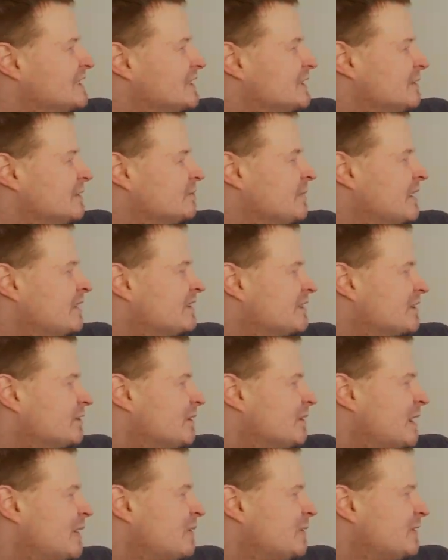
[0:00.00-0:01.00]
Just messing
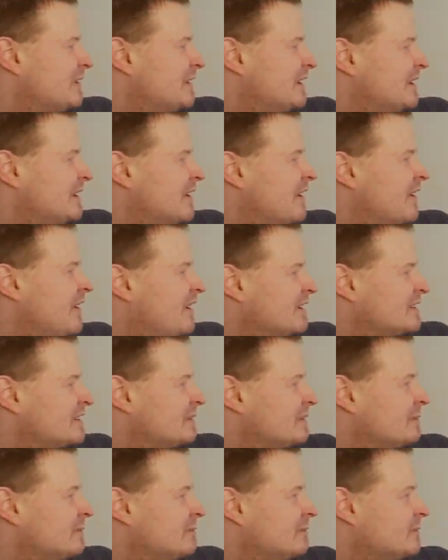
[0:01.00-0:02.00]
around with the
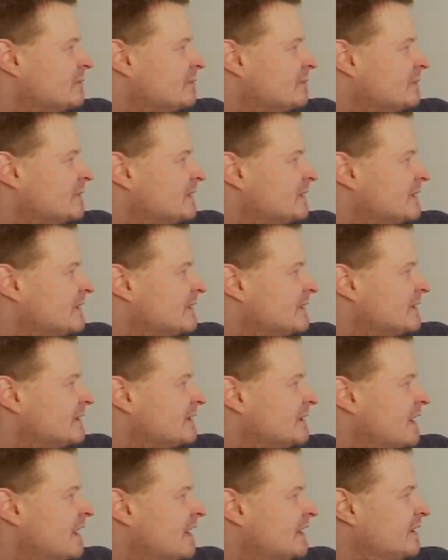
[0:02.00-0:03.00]
awesome
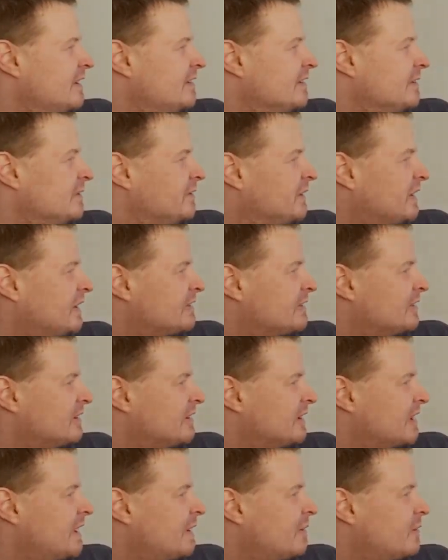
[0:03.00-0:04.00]
90s effects on
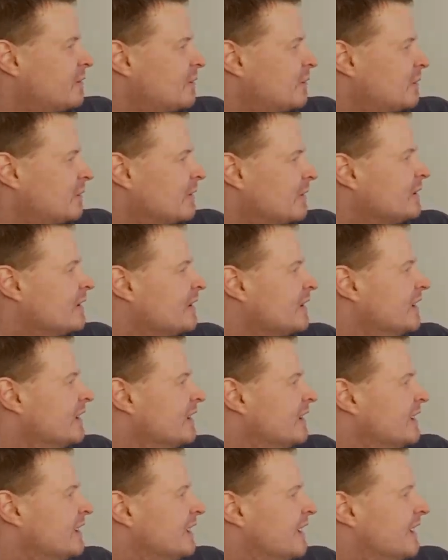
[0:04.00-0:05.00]
the camcorder.
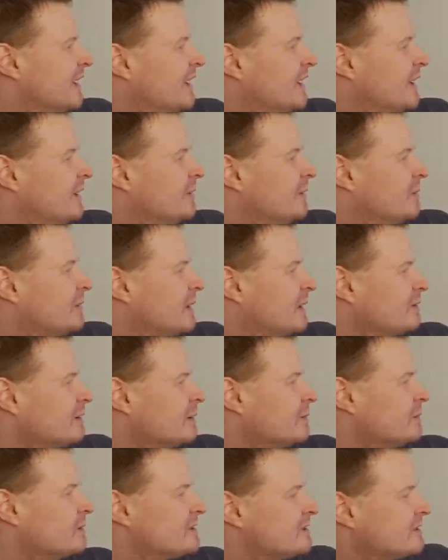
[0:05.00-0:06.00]
And that
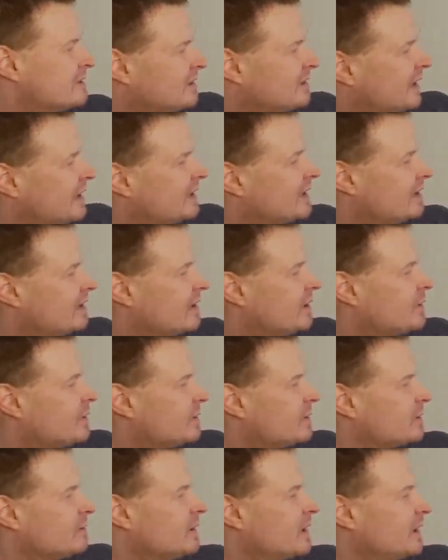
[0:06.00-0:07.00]
room was slightly
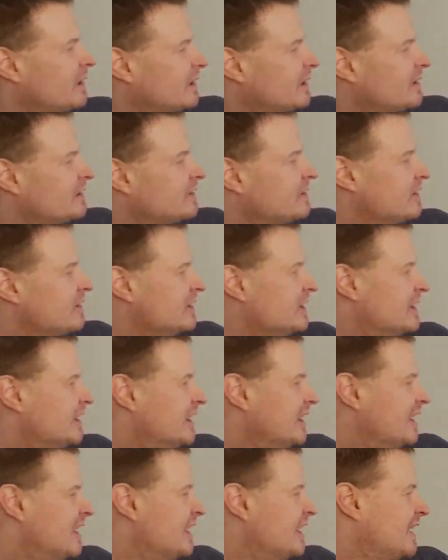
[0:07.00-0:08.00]
lower than regulation.
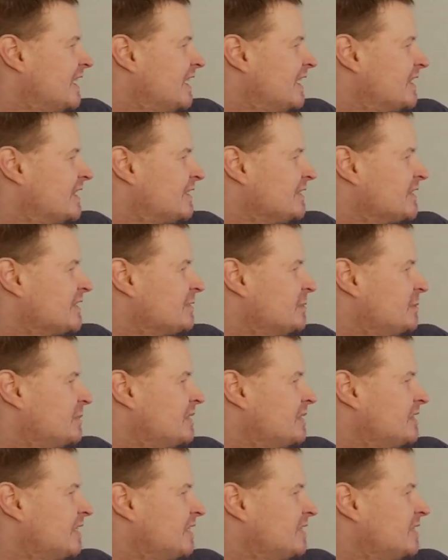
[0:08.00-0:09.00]
There's
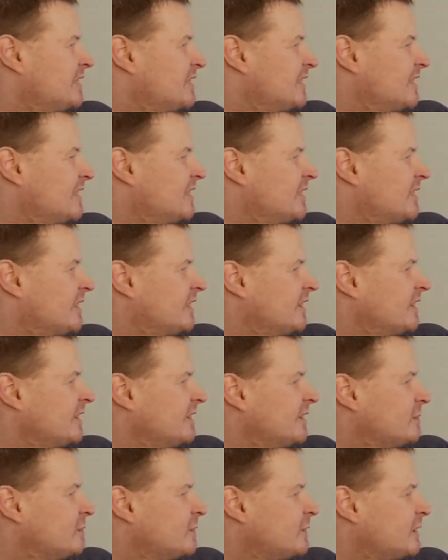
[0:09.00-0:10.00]
BJ dunking on it a
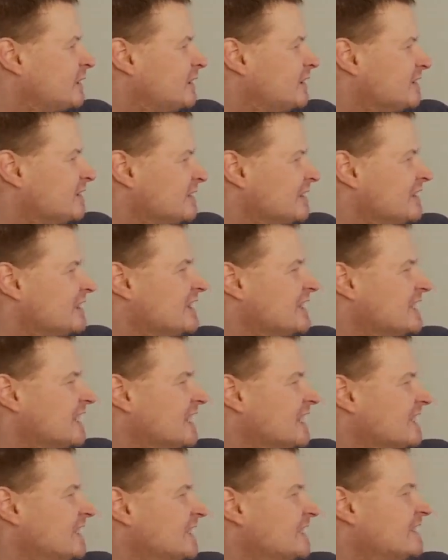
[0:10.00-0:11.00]
little more easily than
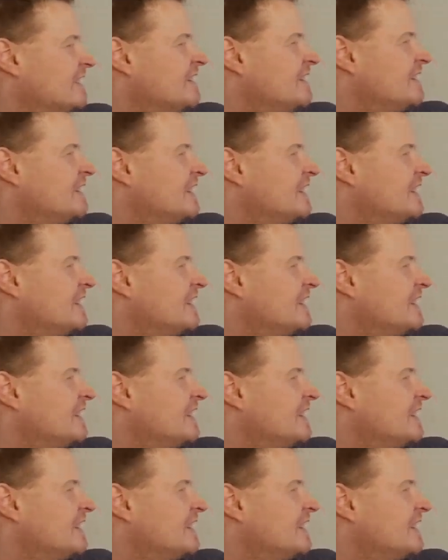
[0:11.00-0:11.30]
I did.